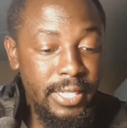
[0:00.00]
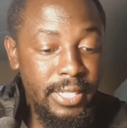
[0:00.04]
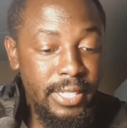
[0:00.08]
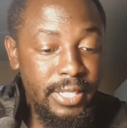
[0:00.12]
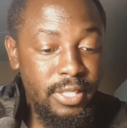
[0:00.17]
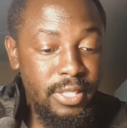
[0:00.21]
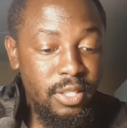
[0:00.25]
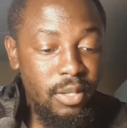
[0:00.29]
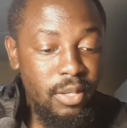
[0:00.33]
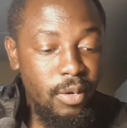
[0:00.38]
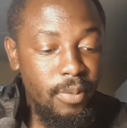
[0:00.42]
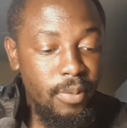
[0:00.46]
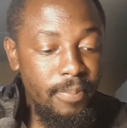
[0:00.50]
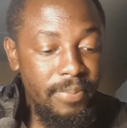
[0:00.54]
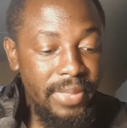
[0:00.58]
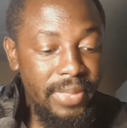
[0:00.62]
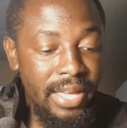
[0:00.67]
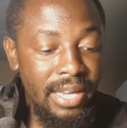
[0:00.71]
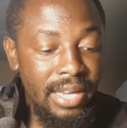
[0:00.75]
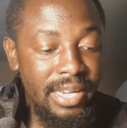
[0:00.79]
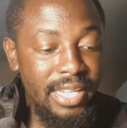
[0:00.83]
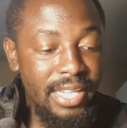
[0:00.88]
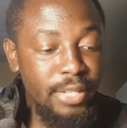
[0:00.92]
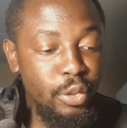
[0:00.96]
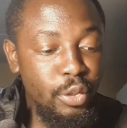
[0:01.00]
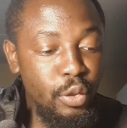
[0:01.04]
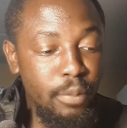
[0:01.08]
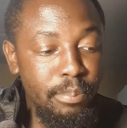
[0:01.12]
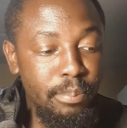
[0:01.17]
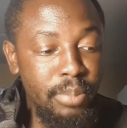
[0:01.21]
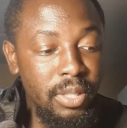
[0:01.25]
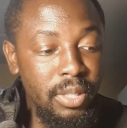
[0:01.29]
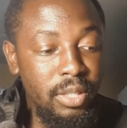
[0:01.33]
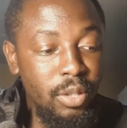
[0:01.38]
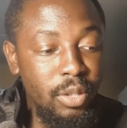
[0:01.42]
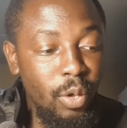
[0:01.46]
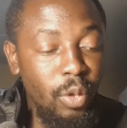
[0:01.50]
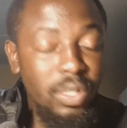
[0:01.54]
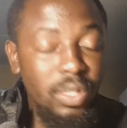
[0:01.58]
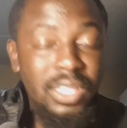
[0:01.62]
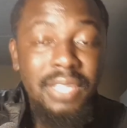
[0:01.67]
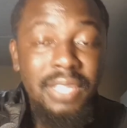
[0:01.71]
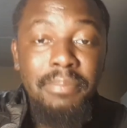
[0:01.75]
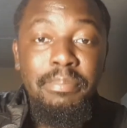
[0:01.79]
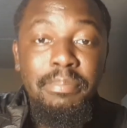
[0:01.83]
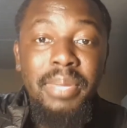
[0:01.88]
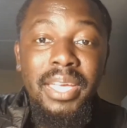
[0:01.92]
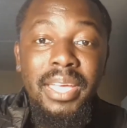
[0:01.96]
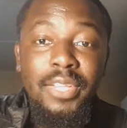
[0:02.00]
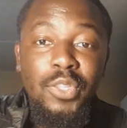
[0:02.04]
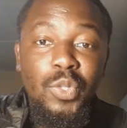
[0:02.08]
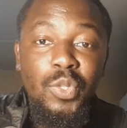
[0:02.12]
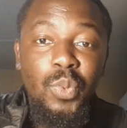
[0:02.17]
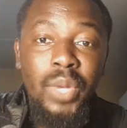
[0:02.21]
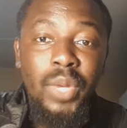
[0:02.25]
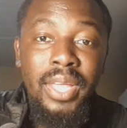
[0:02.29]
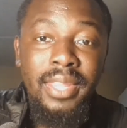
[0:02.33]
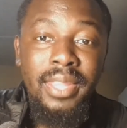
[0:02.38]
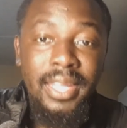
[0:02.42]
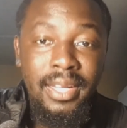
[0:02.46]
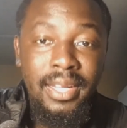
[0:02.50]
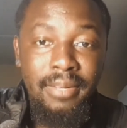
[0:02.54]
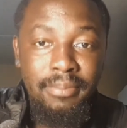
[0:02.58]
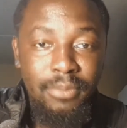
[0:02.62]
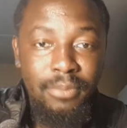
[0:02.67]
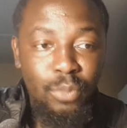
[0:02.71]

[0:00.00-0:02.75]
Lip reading: So unless you build holding pens where